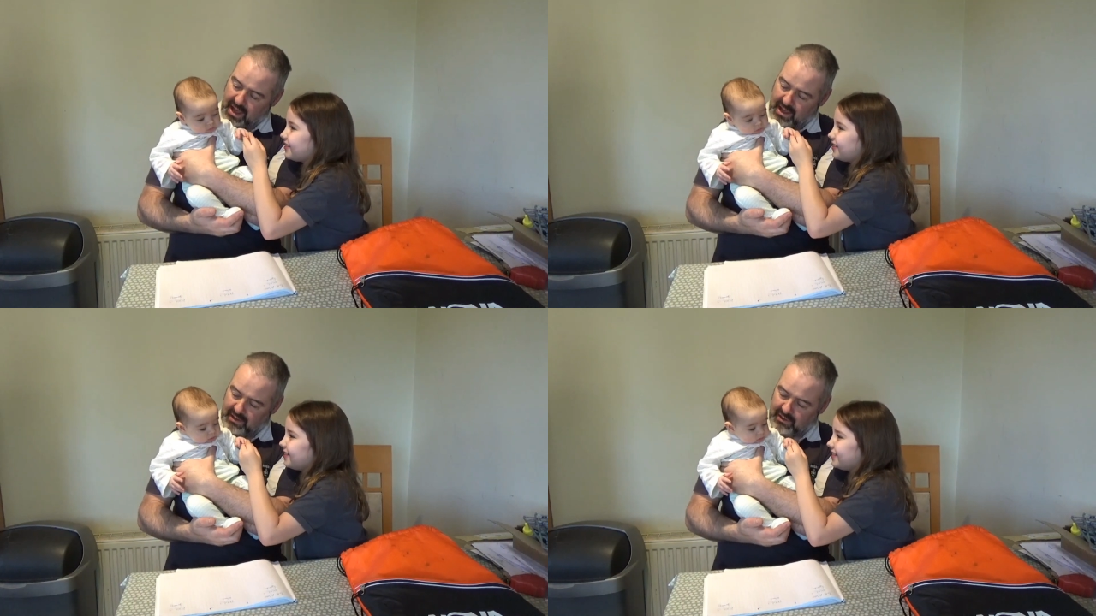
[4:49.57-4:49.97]

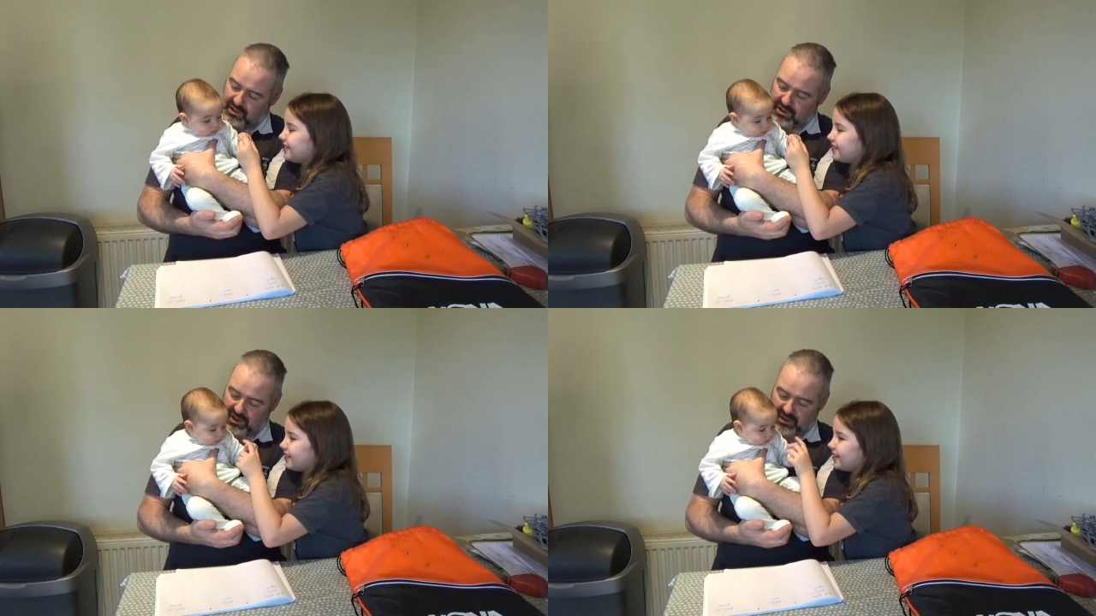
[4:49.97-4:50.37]
Speaker 1: and
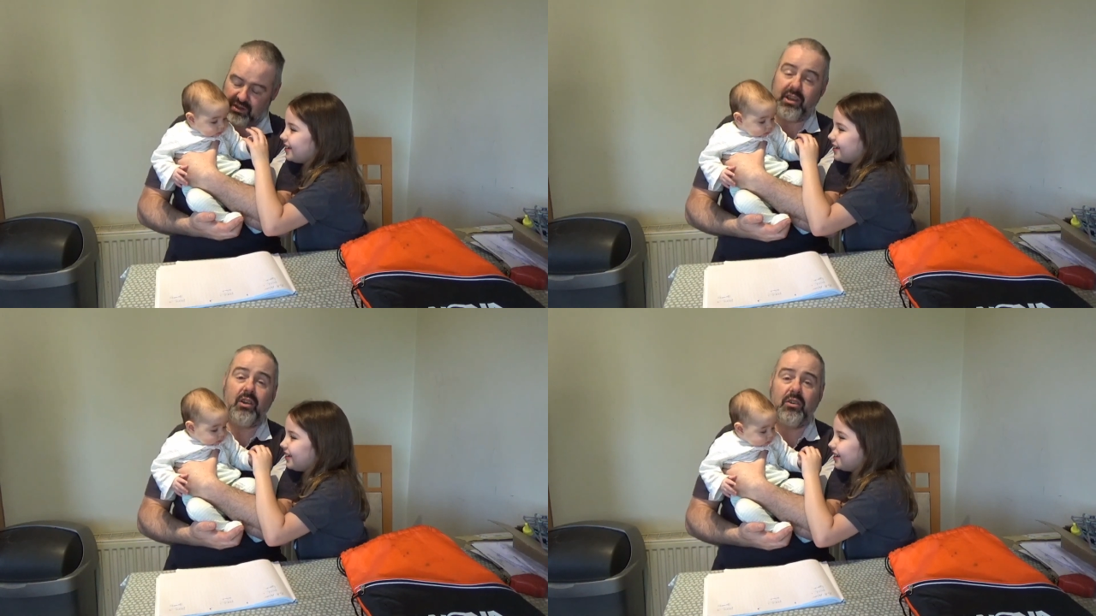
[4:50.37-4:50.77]
hmm.
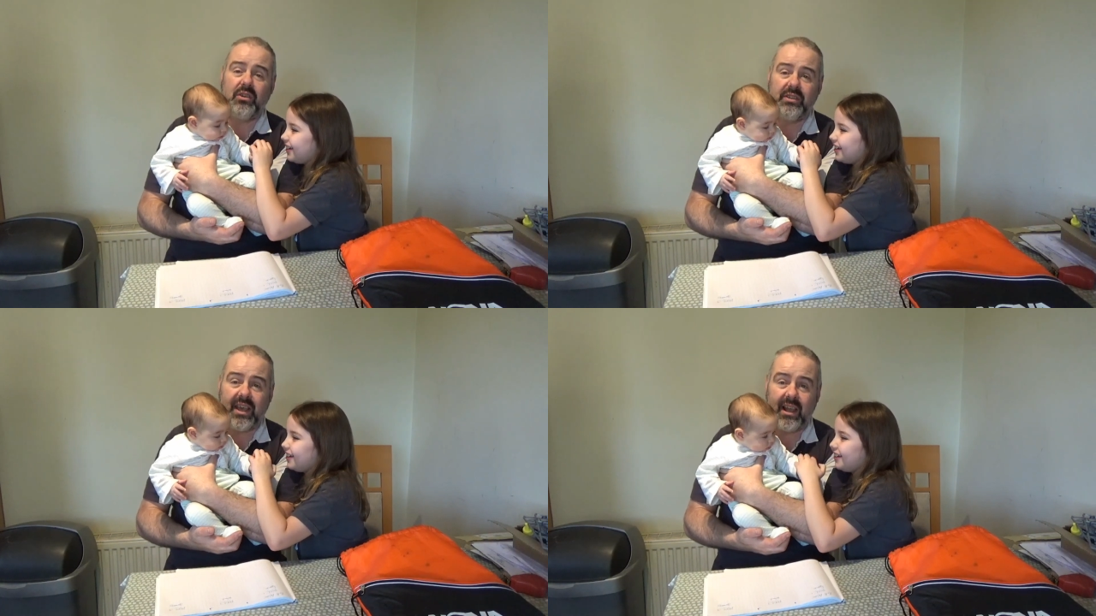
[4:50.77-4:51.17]
she's not
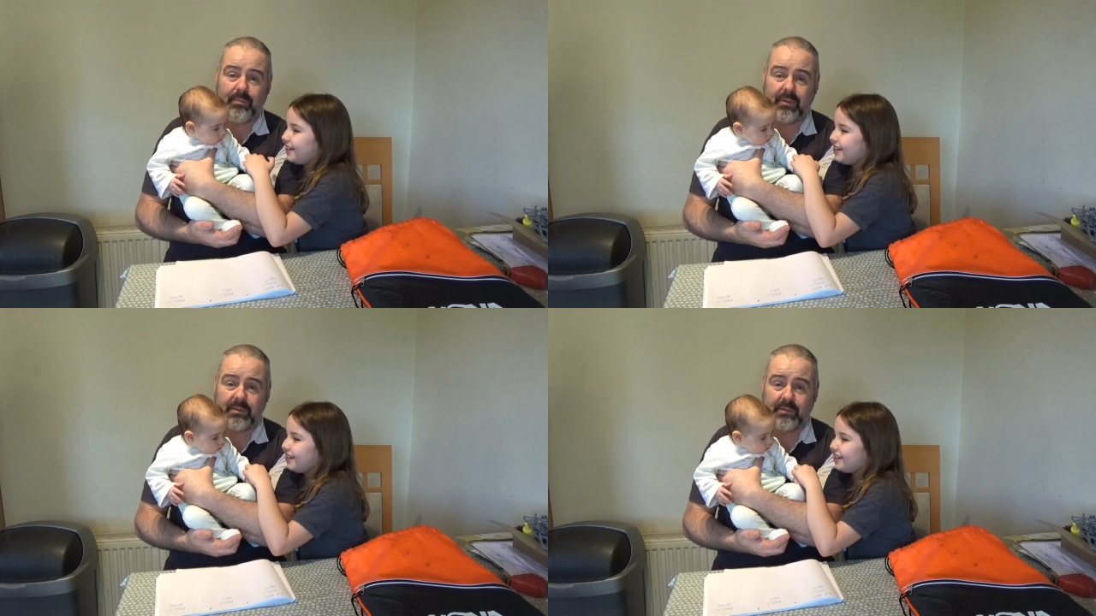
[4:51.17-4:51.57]
going to
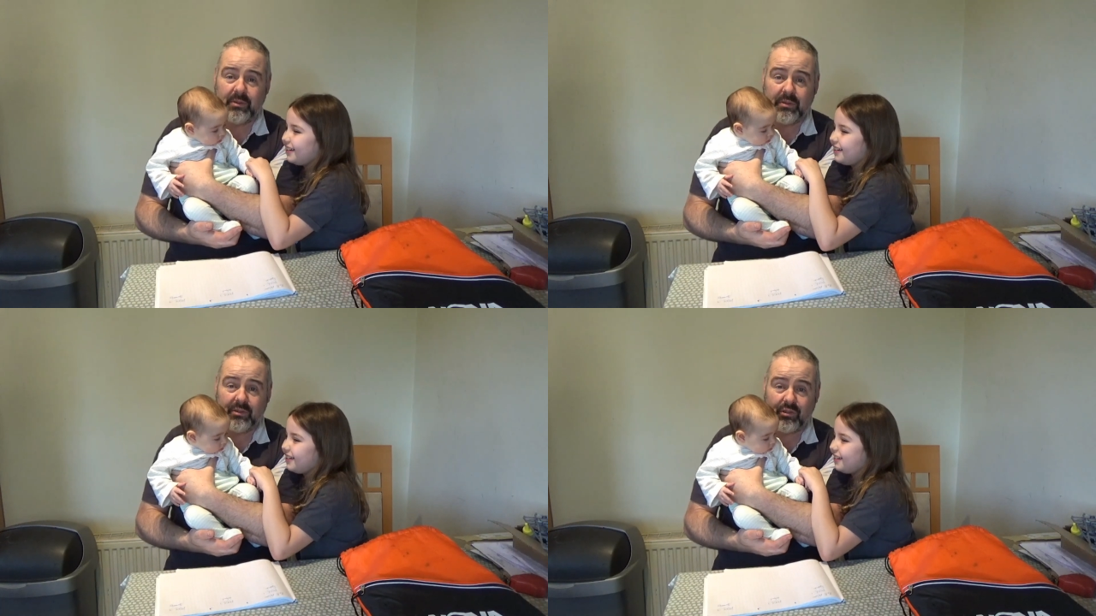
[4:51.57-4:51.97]
help us
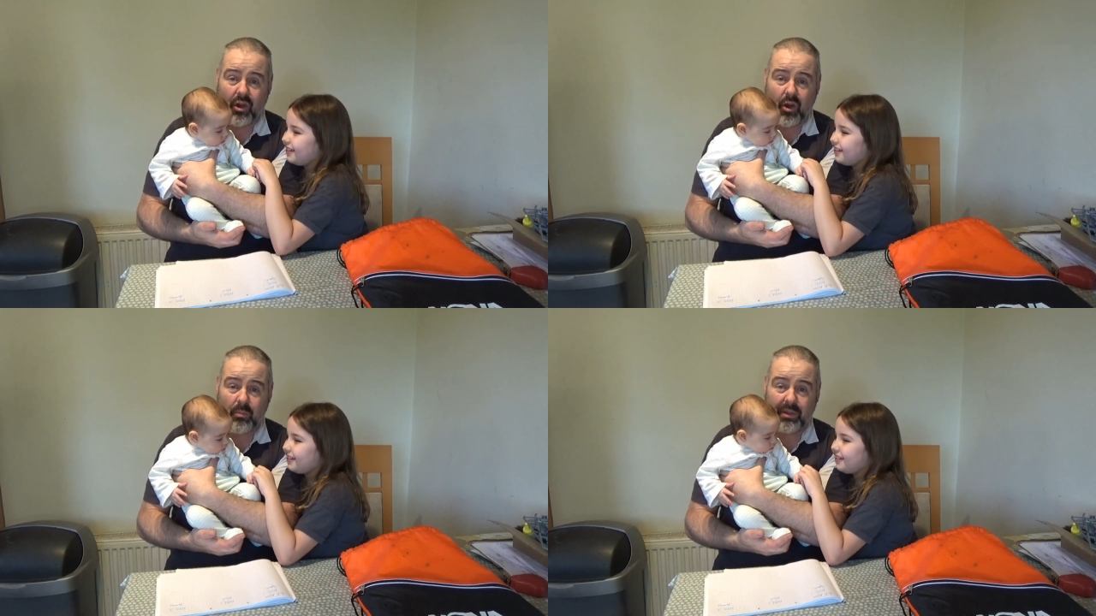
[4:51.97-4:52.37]
do the
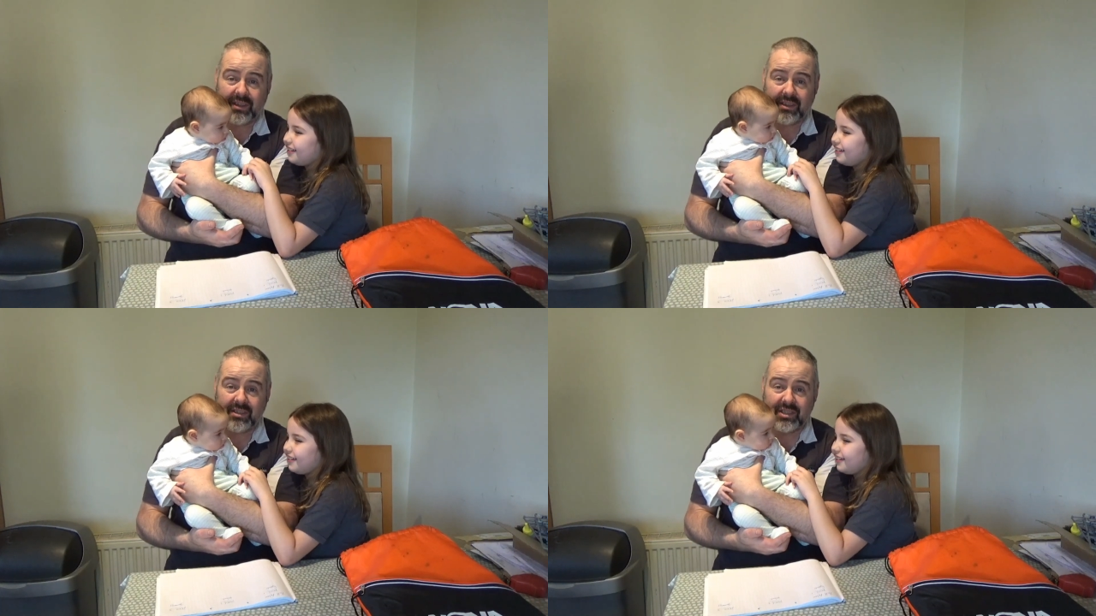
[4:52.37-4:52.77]
draw
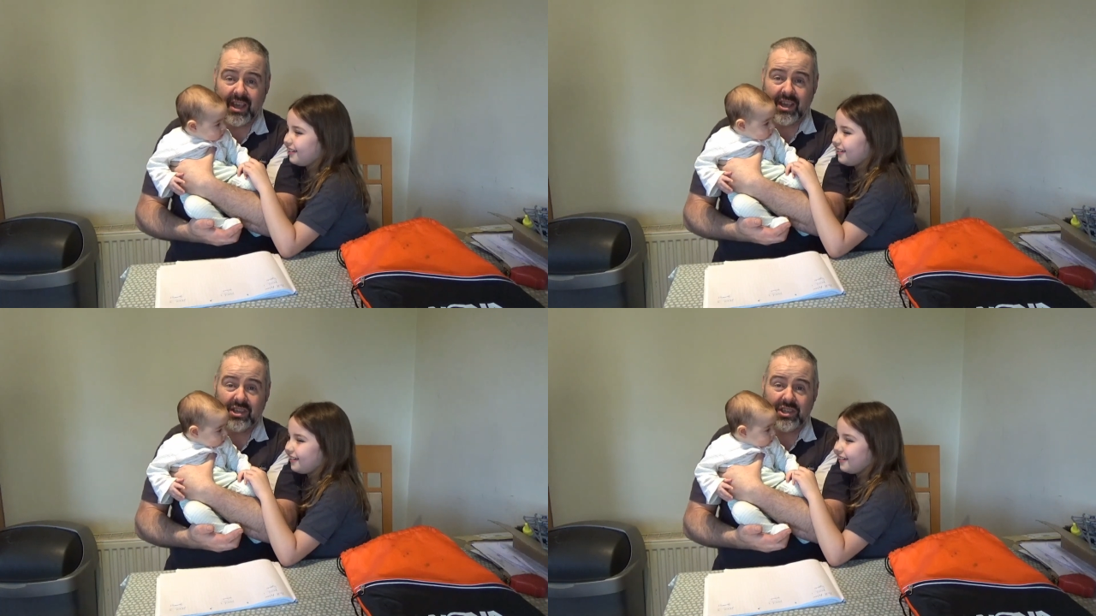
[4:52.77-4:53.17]

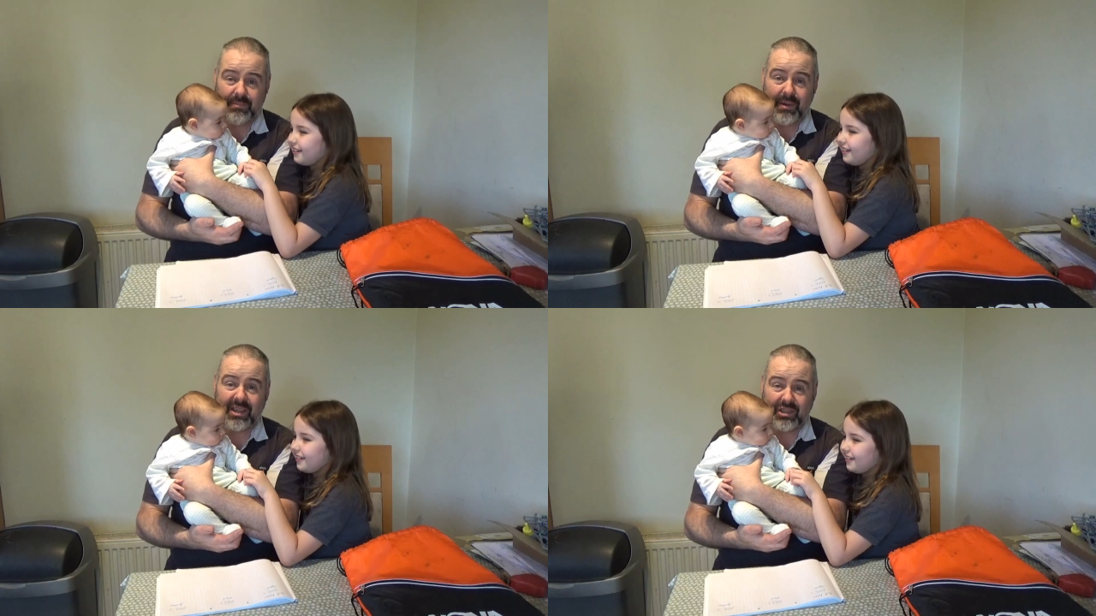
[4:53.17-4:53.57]
because
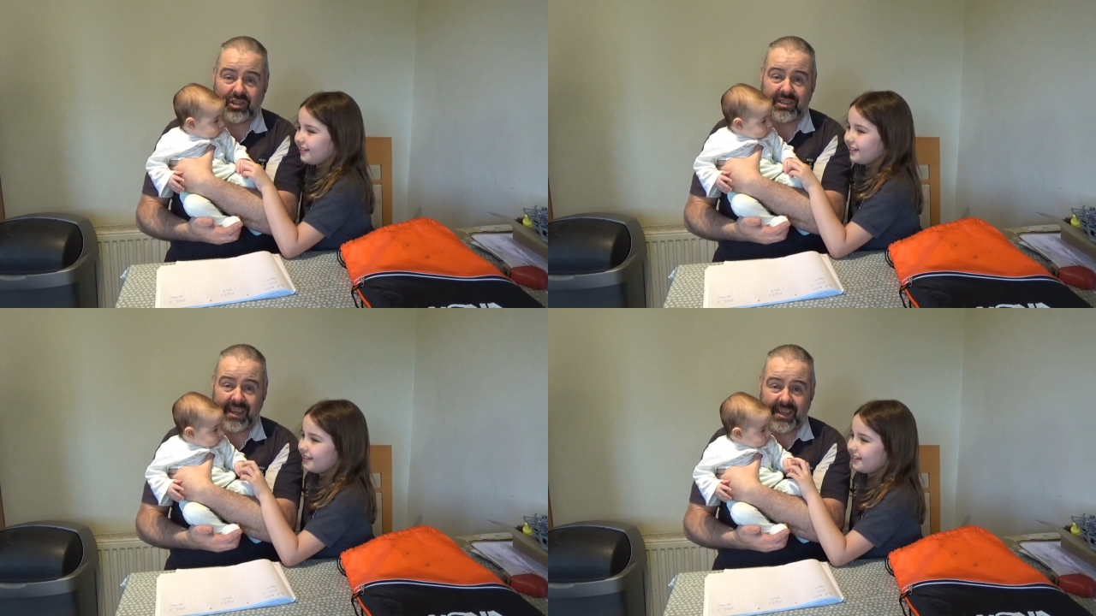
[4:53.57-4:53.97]
she might
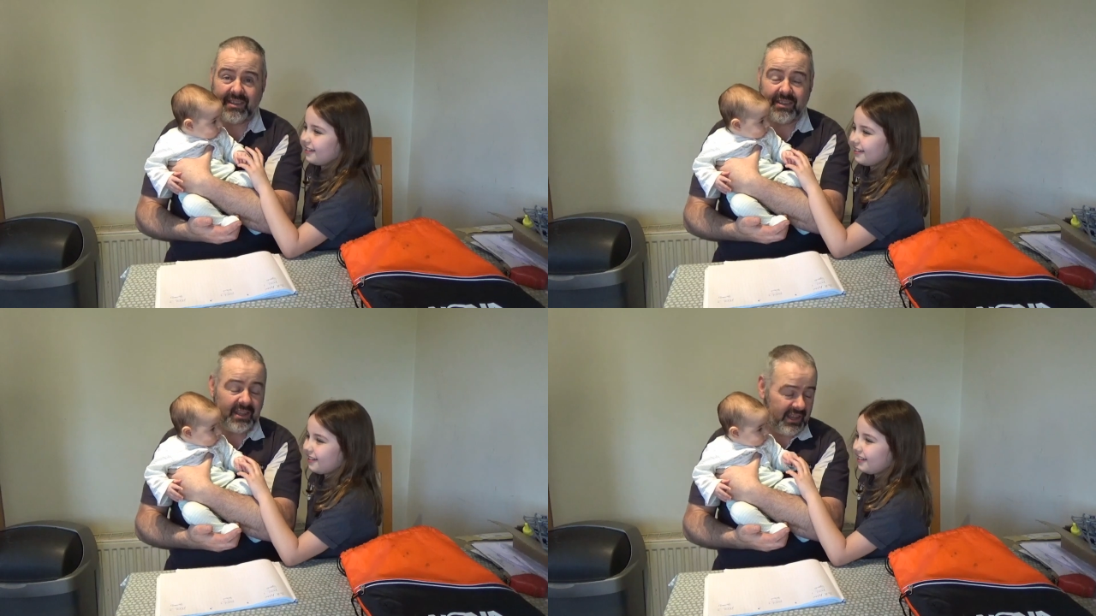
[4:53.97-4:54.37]
just
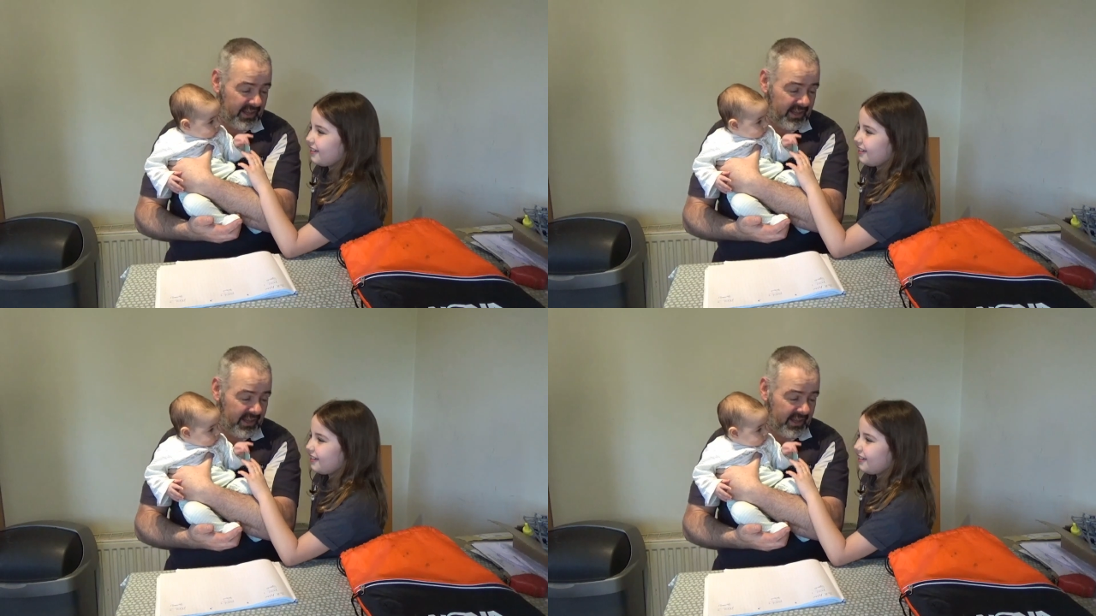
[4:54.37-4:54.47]
eat the